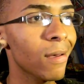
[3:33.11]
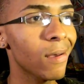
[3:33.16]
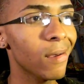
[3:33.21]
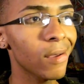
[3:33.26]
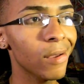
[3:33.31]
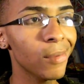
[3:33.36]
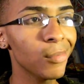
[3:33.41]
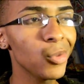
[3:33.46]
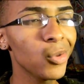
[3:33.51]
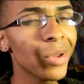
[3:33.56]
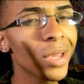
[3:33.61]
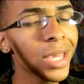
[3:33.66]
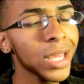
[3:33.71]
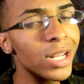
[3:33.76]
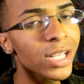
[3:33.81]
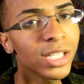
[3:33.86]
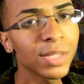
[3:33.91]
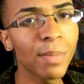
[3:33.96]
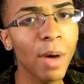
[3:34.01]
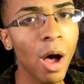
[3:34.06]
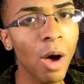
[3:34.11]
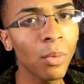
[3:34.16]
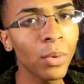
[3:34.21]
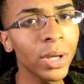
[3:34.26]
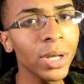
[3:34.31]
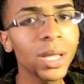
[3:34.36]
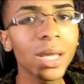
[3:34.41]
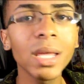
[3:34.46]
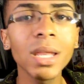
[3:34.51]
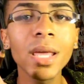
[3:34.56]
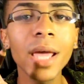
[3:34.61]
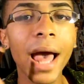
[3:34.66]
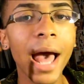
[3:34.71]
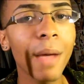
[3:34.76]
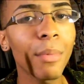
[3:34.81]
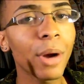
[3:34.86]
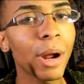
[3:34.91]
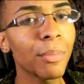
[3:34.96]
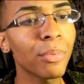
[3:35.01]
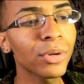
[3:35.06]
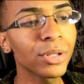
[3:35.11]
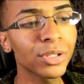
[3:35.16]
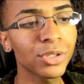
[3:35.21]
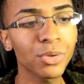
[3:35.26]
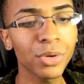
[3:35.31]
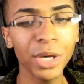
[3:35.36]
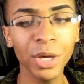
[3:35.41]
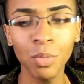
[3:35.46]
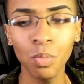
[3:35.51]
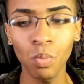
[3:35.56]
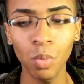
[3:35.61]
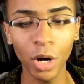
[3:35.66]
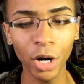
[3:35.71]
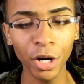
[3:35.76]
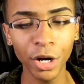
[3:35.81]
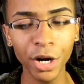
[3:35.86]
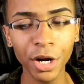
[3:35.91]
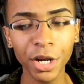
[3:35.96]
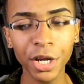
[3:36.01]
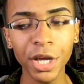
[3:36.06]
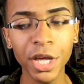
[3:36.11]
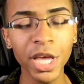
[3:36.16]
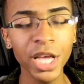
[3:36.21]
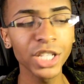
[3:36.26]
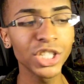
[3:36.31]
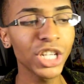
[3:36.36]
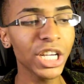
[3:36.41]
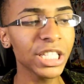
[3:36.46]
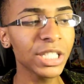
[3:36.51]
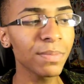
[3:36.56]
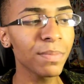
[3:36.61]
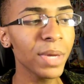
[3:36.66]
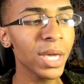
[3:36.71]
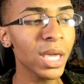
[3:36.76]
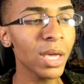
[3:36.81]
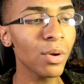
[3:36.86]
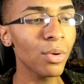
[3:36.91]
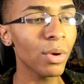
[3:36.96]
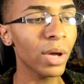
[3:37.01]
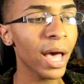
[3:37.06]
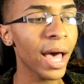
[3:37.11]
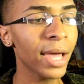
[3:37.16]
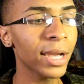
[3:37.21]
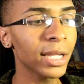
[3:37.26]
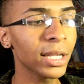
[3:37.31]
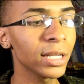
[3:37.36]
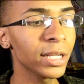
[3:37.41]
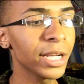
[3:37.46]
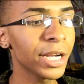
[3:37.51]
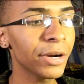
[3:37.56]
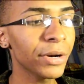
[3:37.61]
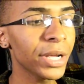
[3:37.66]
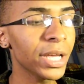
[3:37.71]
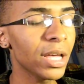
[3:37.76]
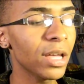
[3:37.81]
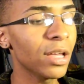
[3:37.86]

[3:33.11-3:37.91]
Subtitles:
You can get a small one. Any eyebrow pencil can work. Just be kind of leery